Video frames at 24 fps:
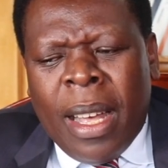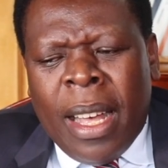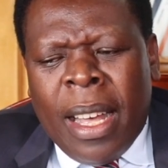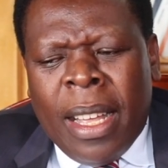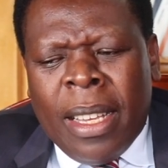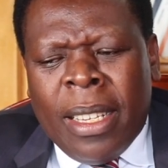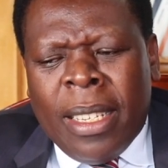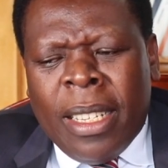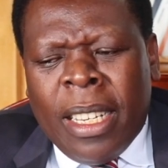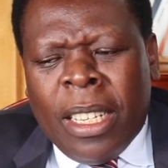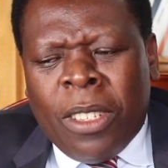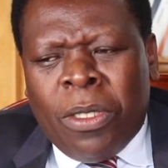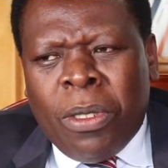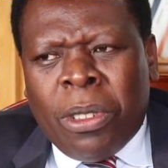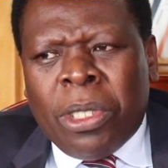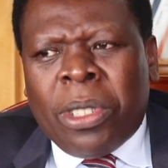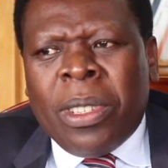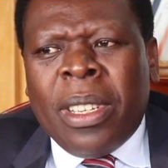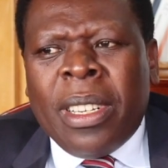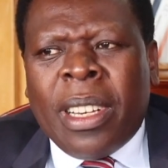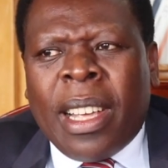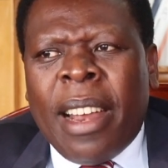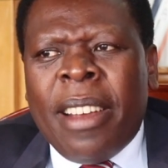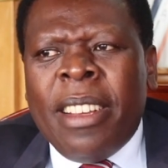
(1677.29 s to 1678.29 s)
and to
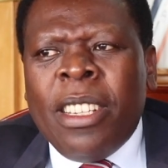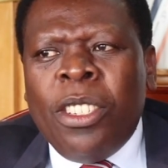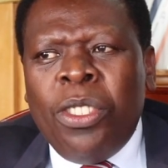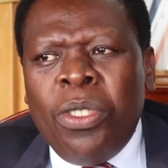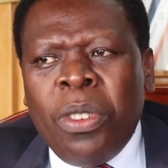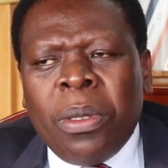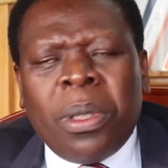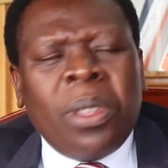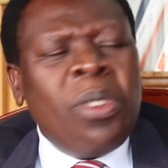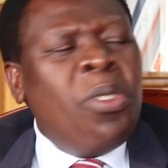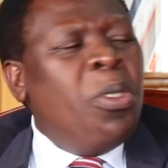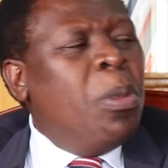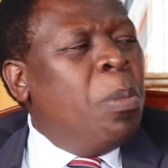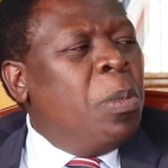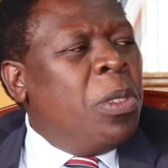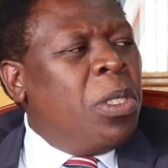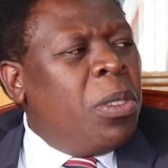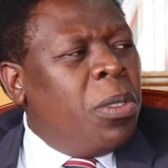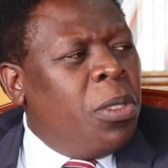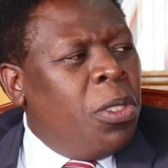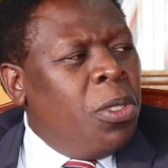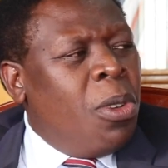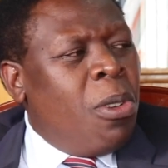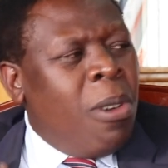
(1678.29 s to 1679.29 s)
also encourage youth
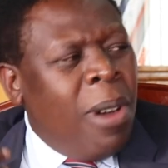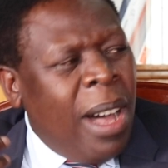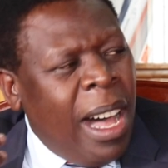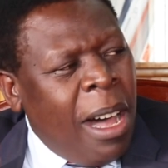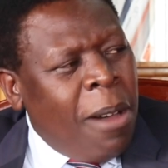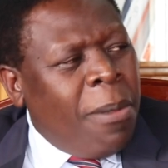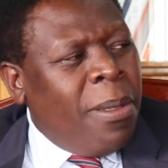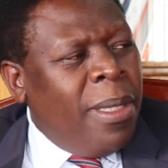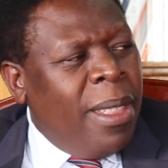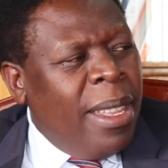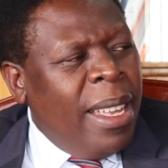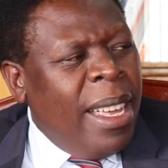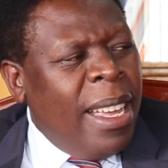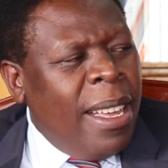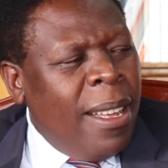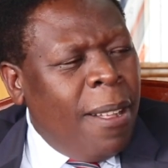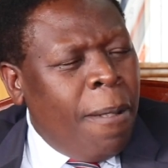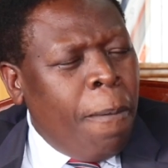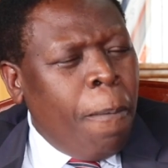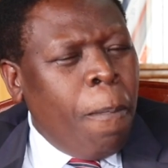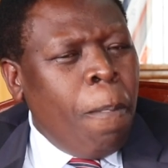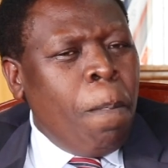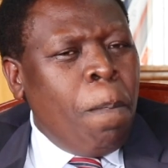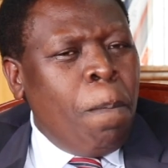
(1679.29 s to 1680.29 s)
groups to go out
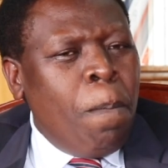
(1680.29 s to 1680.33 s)
there